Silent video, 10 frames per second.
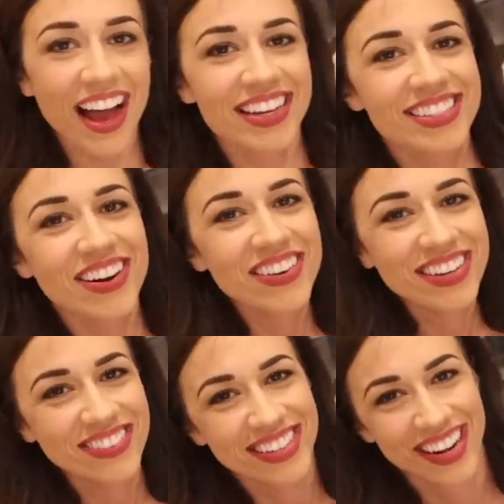I don't
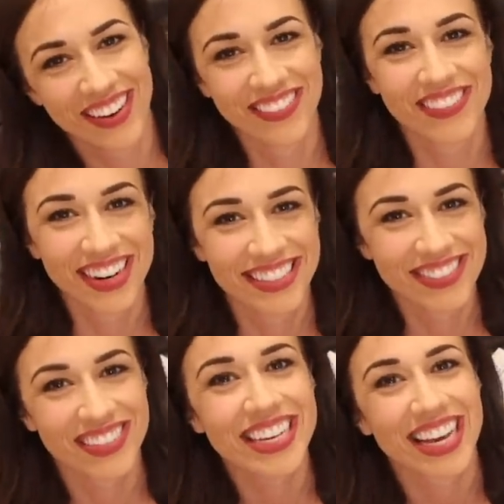even know where
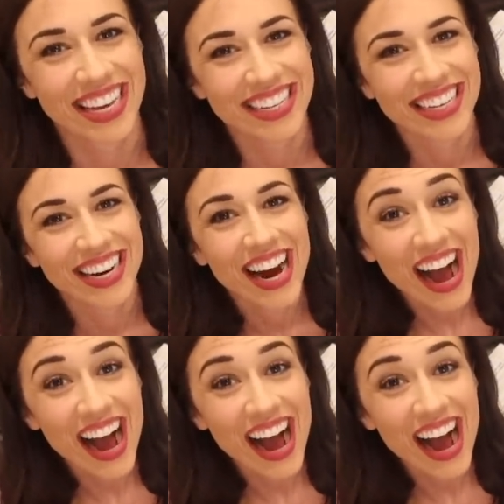to begin.